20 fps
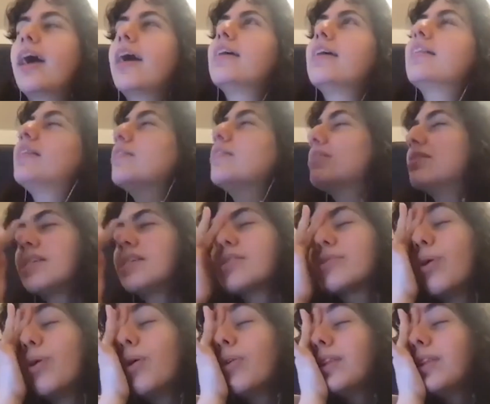there's this
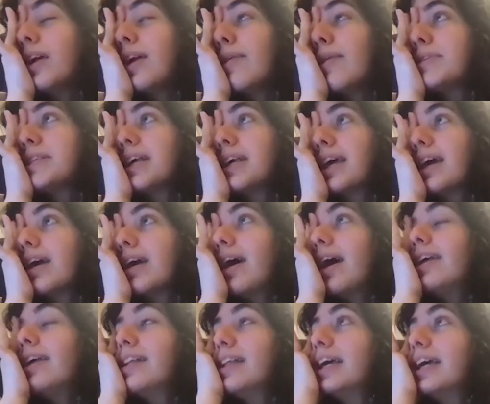quote that I was like
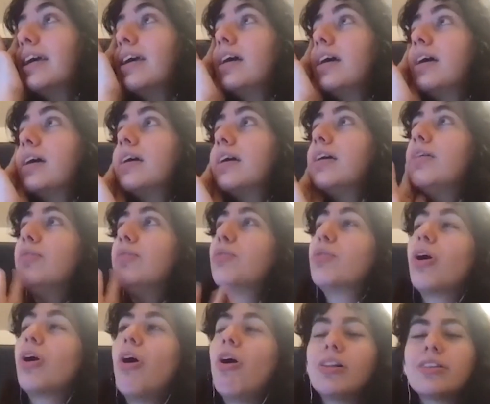kind of like,
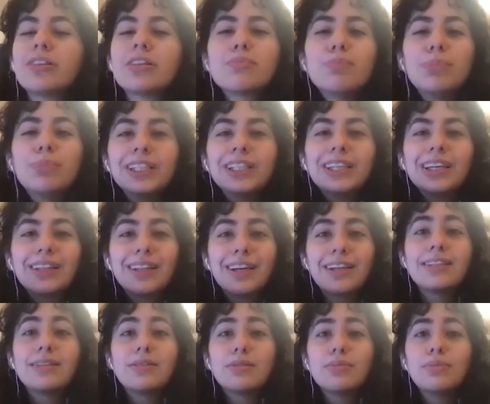we're all just blinking
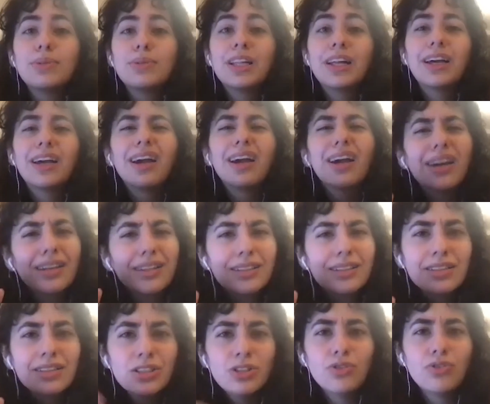lights to be like,
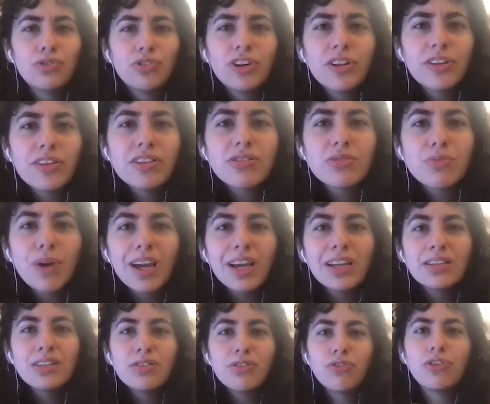do you feel this way?
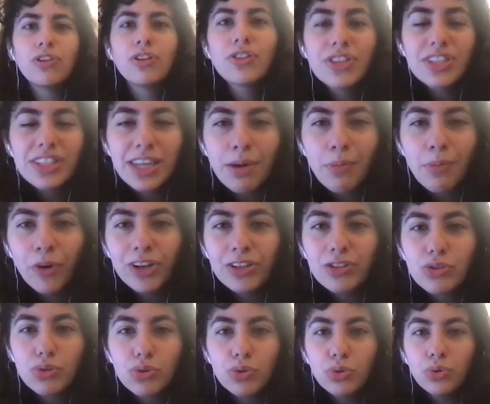Do you feel the same way
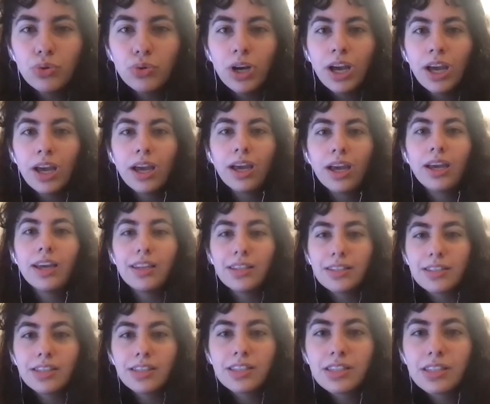too?
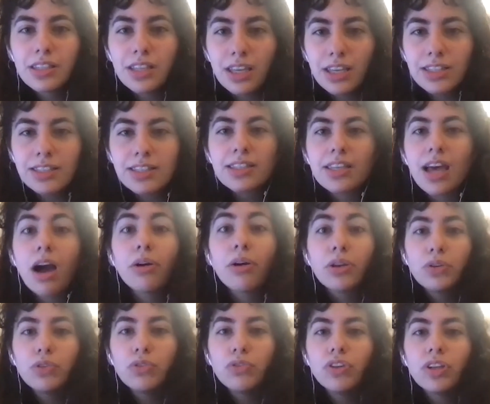Is this how
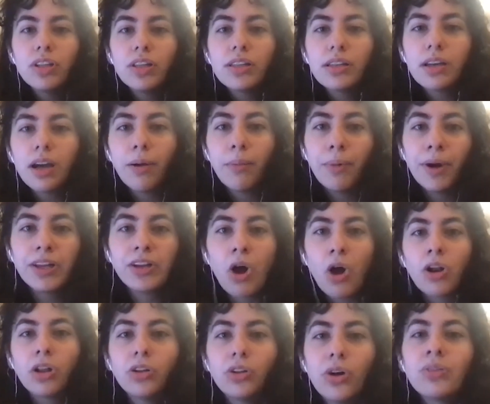you feel? Am I not
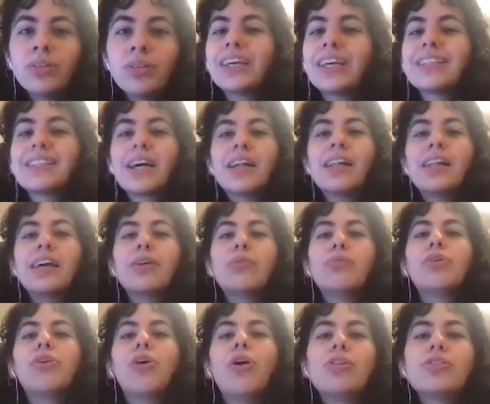alone? Like, it's kind of like
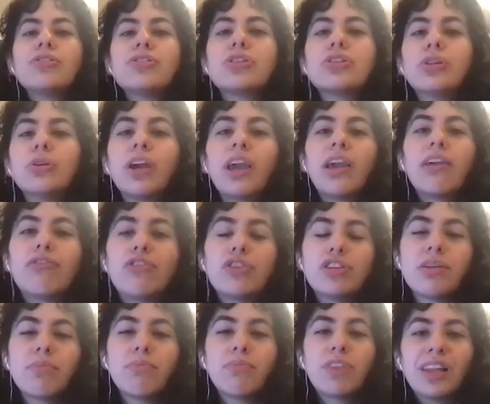we're all just looking for
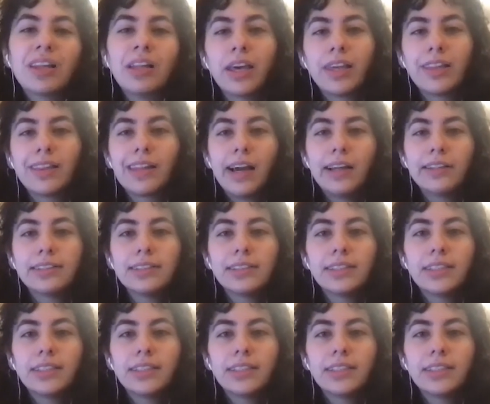something like that.